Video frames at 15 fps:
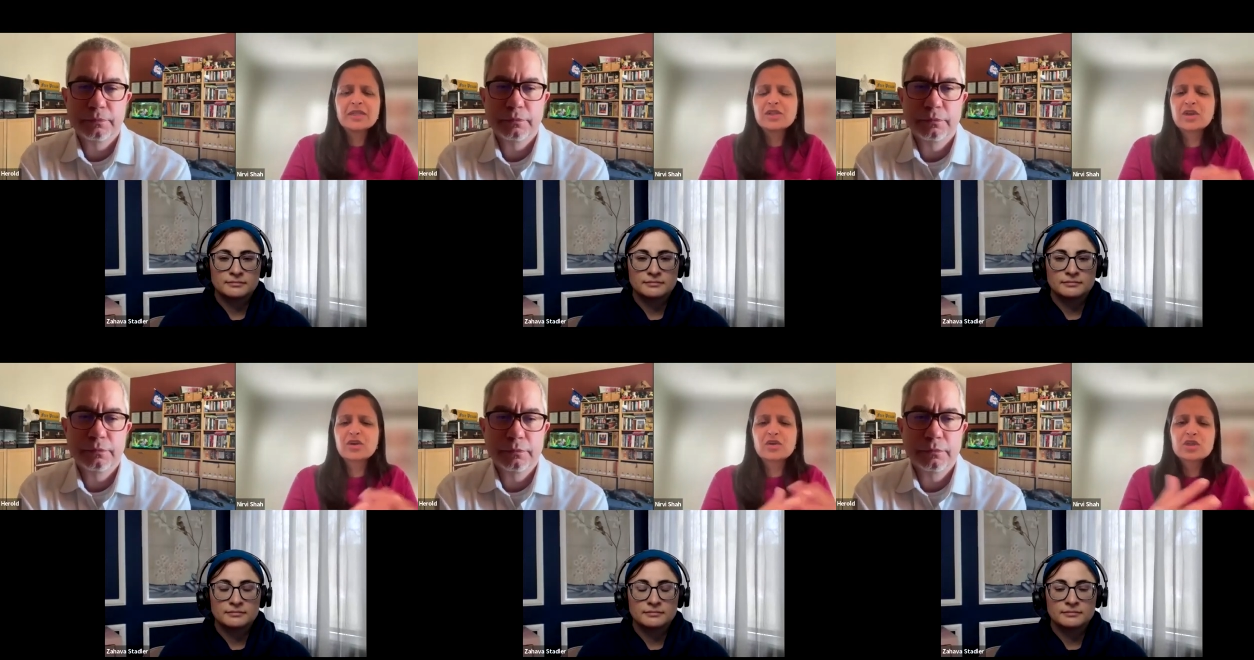
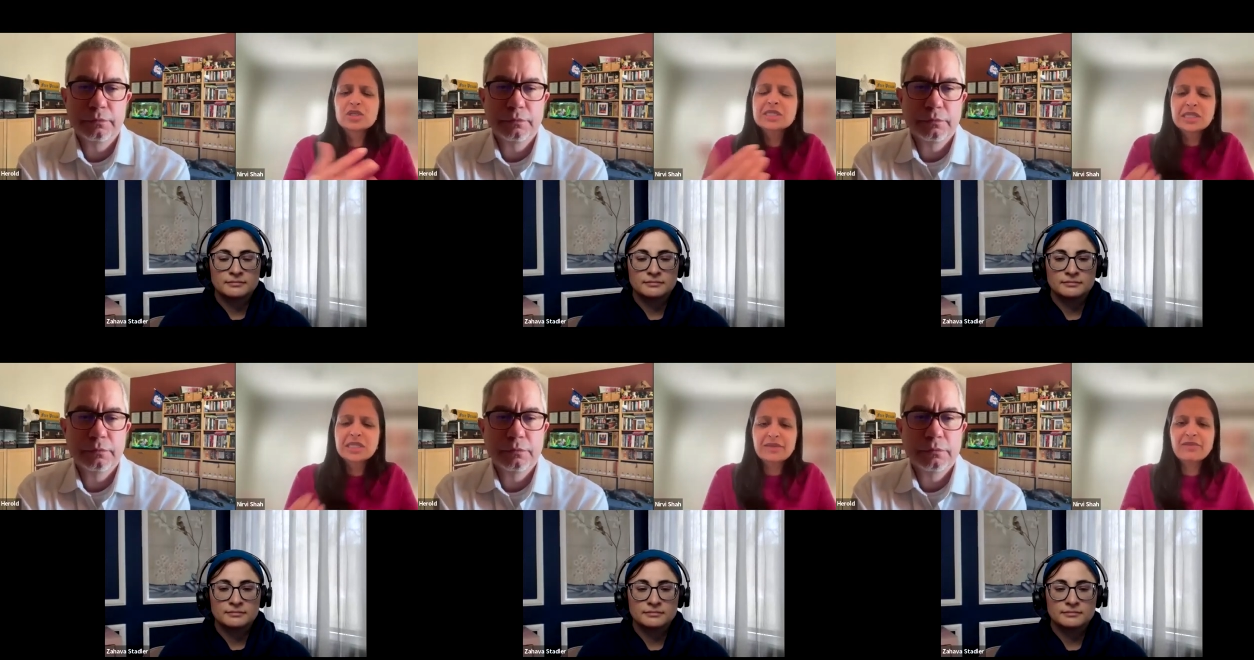Speaker 1: that are
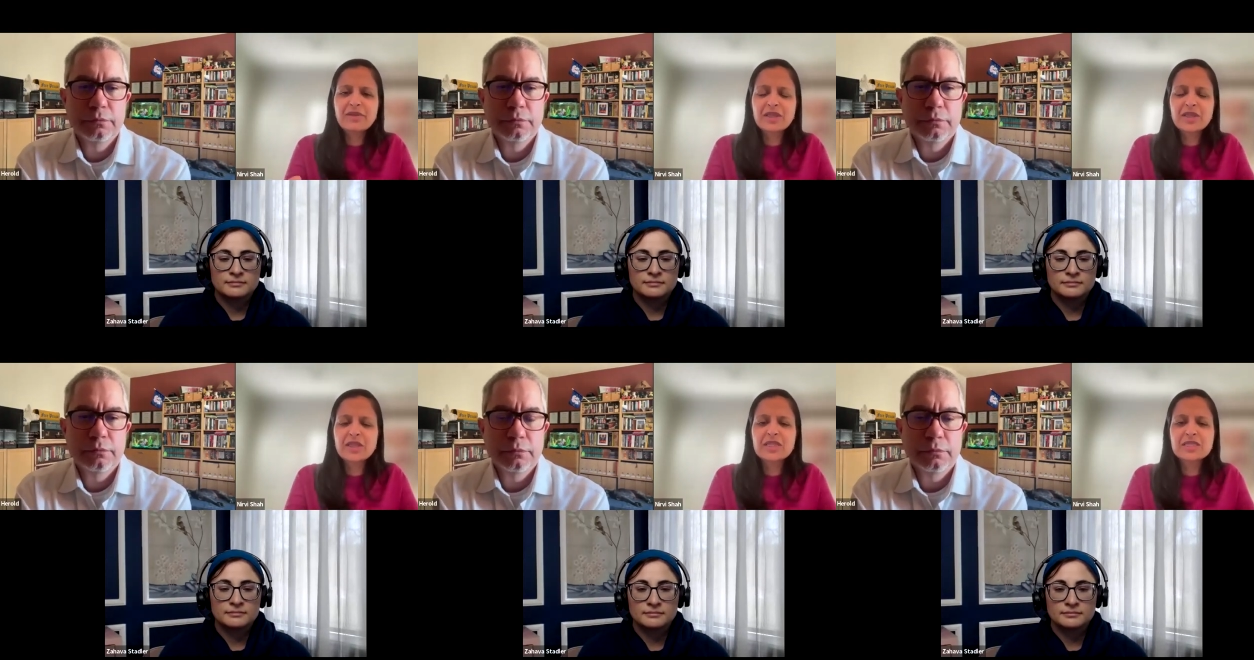just
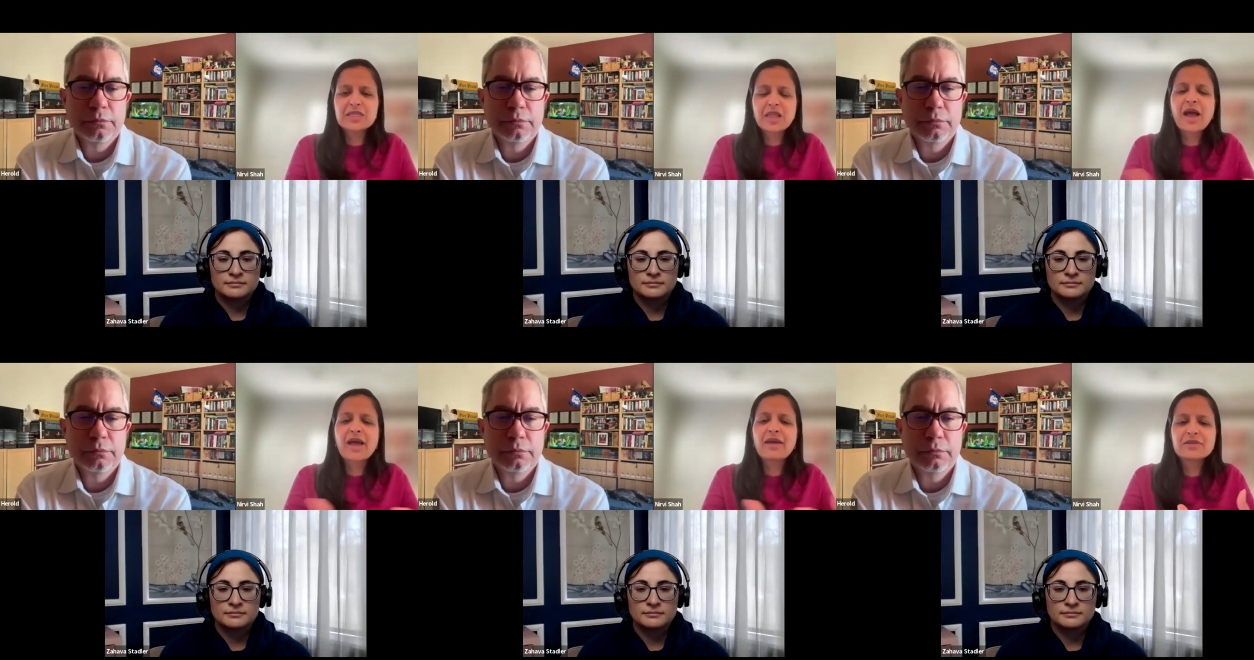living these
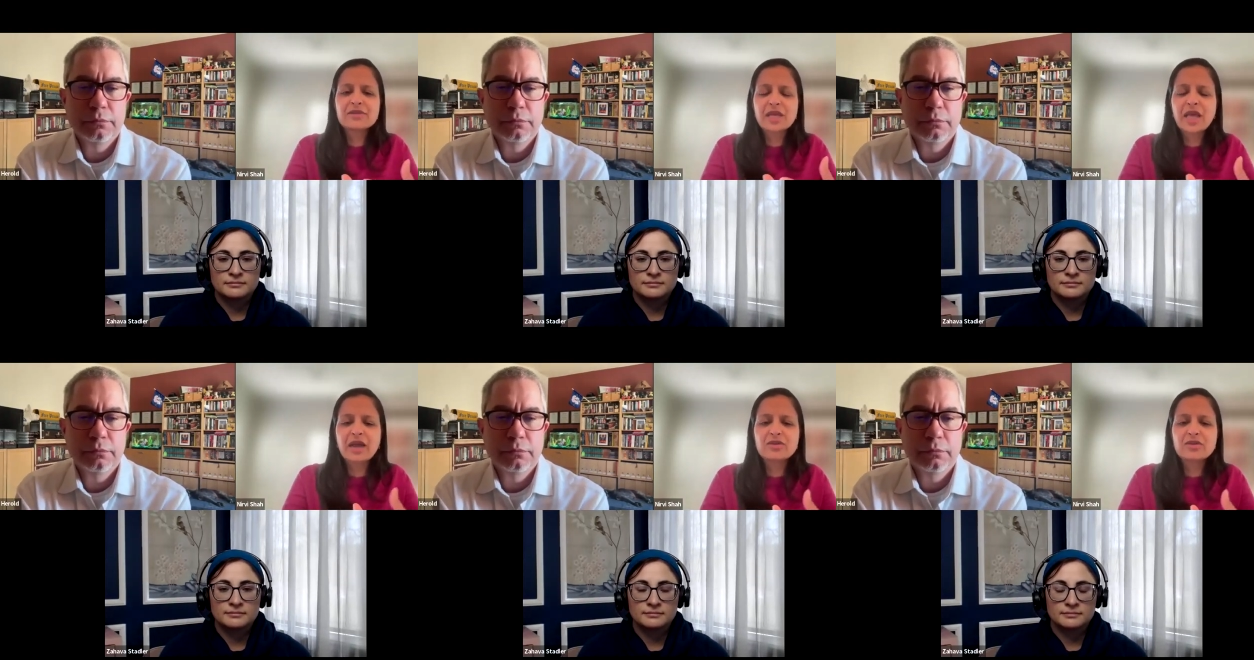lives
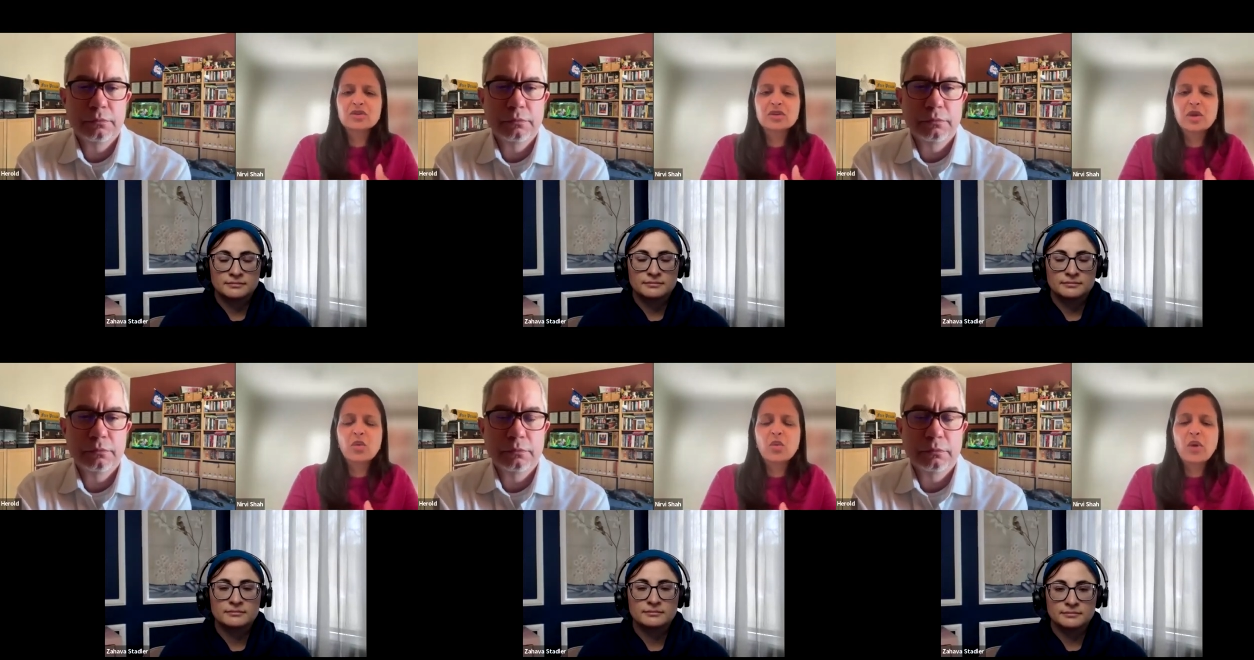like
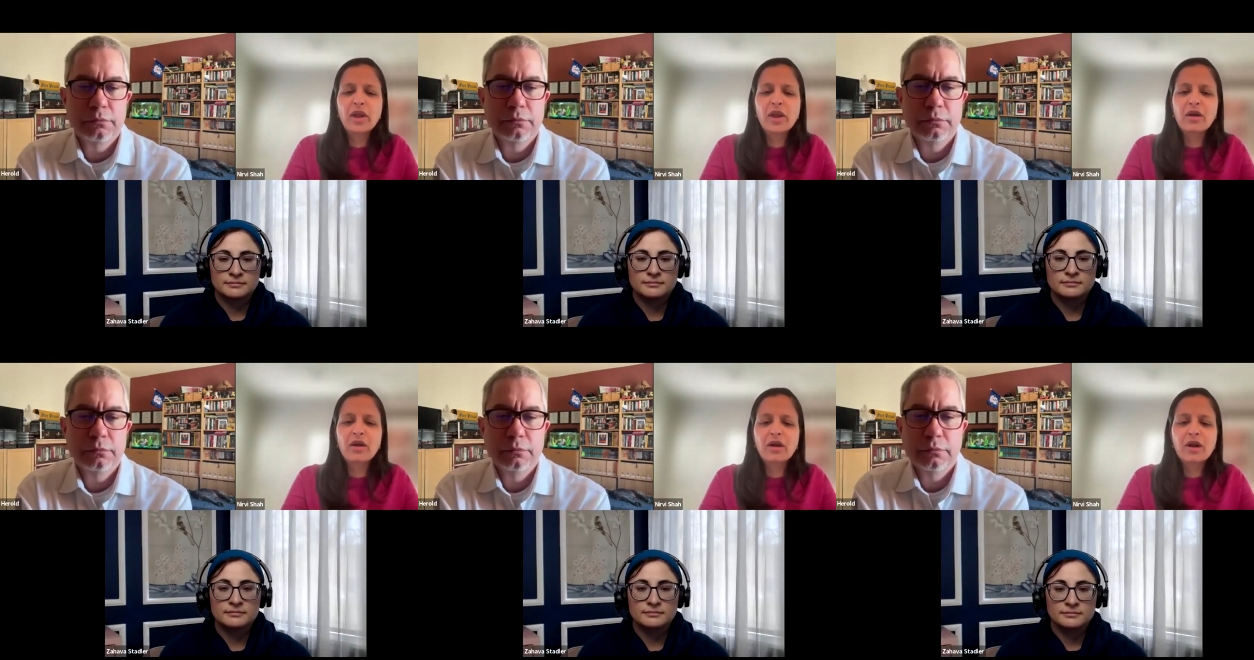actually
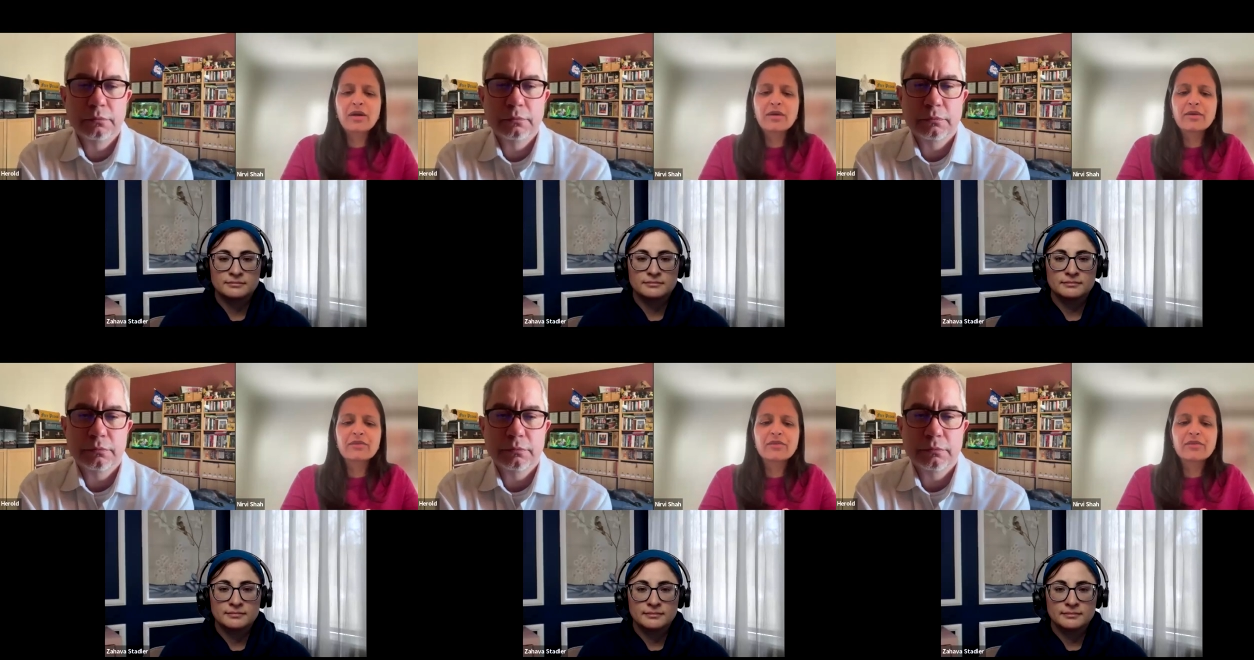aware of